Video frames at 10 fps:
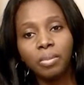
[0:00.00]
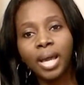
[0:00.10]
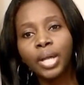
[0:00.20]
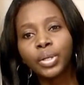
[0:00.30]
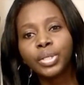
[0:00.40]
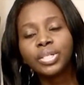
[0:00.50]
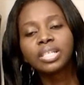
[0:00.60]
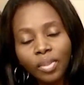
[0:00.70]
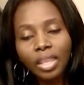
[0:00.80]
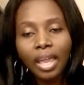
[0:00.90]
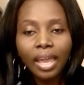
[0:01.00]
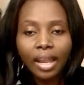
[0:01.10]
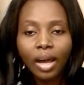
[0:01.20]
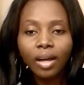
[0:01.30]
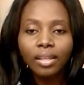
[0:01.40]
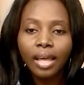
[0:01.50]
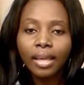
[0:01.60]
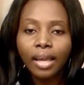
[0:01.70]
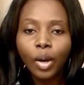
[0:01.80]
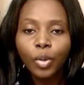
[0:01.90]
matters. And I
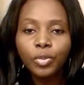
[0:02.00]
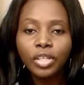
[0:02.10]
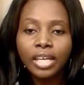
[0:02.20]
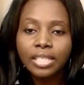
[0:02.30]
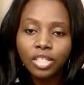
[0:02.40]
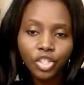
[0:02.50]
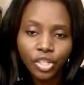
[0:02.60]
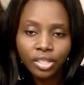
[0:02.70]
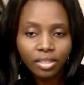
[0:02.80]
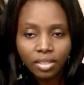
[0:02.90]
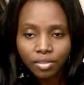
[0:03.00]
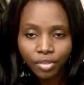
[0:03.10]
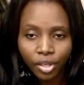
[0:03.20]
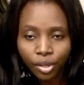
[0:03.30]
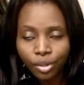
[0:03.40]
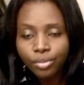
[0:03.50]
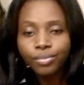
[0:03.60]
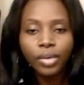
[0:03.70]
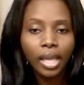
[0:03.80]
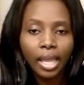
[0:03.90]
hope you guys enjoyed this video,
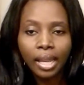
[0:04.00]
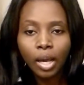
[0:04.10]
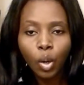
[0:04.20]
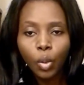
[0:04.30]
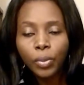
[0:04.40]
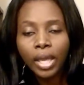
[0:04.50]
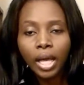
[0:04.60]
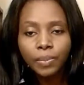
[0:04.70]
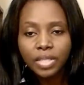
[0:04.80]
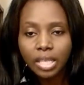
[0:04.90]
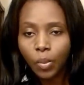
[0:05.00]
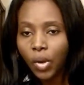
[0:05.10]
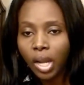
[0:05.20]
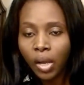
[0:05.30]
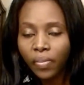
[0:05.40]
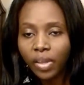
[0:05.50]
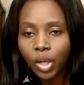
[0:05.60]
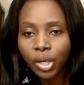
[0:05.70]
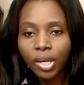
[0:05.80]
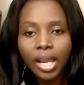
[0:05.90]
and I hope it helped someone out
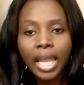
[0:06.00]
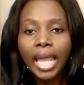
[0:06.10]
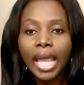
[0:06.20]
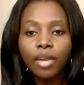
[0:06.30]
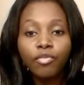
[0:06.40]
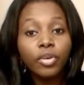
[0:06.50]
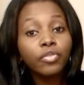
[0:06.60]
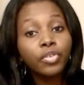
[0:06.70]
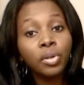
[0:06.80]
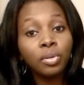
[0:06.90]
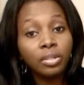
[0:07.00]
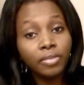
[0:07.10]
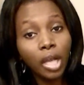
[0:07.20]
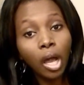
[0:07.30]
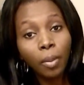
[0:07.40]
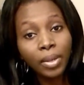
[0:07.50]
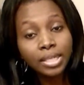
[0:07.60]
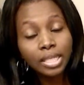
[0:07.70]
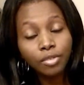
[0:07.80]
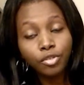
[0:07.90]
there. And feel free to leave a
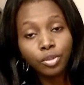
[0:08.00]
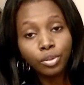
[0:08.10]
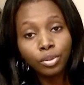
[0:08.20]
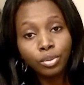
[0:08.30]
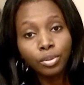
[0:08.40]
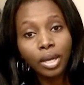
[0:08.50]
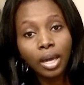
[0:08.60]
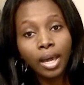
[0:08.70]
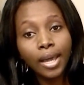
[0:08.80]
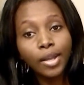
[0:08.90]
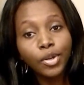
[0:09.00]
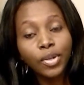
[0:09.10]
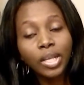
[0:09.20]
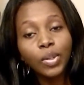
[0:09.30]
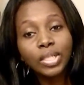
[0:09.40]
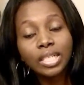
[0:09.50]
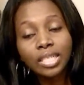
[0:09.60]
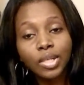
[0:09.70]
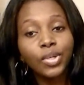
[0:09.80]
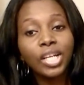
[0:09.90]
comment if you agree or
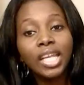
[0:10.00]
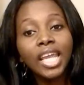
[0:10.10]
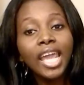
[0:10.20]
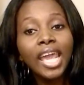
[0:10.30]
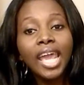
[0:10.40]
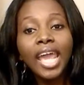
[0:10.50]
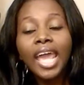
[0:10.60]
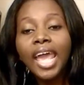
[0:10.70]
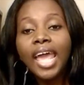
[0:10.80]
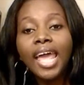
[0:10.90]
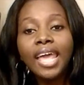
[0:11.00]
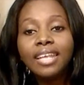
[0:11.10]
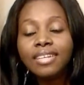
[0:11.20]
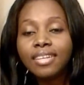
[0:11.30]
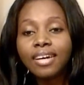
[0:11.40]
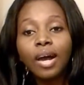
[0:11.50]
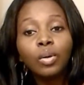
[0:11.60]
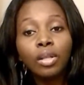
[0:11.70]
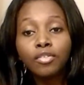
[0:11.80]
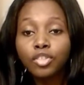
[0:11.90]
disagree, and I would
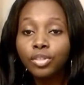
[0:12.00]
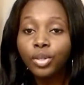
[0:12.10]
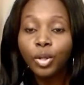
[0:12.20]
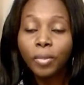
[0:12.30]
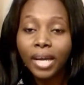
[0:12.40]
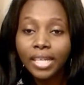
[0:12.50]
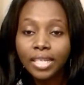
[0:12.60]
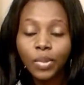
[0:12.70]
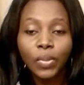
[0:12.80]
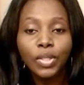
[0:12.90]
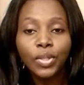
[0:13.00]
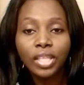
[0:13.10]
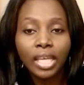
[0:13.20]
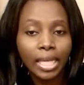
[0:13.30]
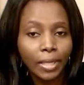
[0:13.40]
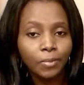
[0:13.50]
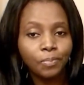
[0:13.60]
love to know your mind, what you think.